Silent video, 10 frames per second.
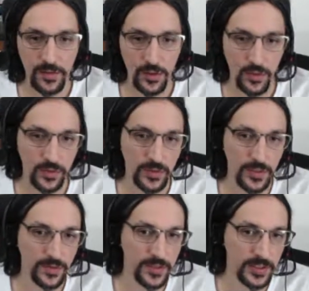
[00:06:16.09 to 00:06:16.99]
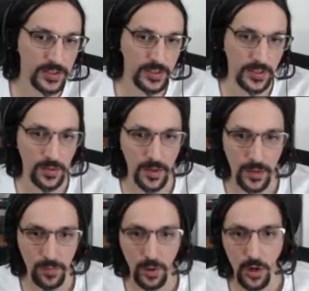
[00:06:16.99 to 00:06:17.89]
So if this is
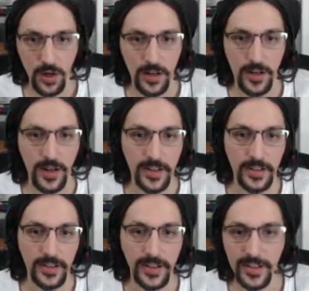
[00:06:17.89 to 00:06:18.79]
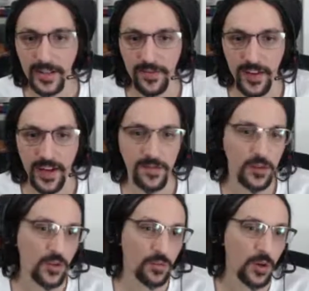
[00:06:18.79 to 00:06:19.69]
a block ending in a 5,
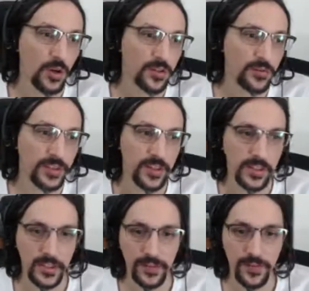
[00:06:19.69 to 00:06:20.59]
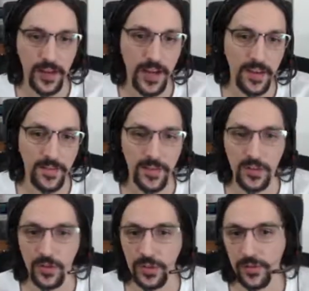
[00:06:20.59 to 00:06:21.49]
so block 335,
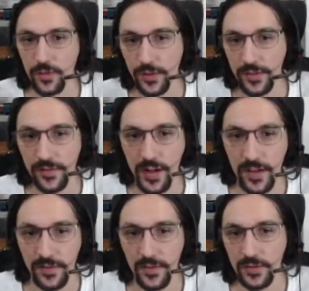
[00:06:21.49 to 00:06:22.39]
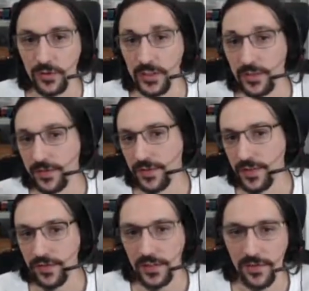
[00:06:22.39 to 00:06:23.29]
345,
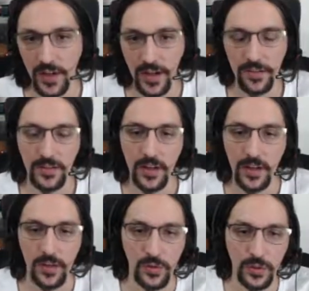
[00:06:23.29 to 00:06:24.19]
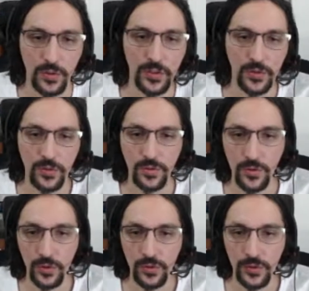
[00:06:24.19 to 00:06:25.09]
355, we're going to
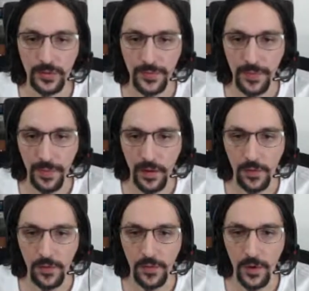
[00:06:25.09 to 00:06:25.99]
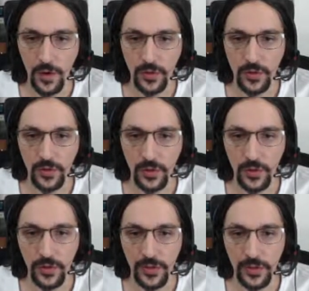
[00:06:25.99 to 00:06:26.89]
vote false
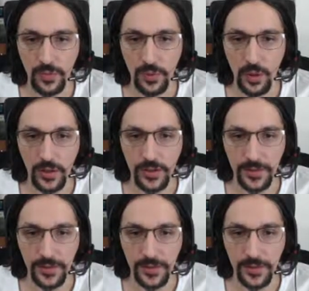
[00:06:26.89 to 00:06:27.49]
on this block.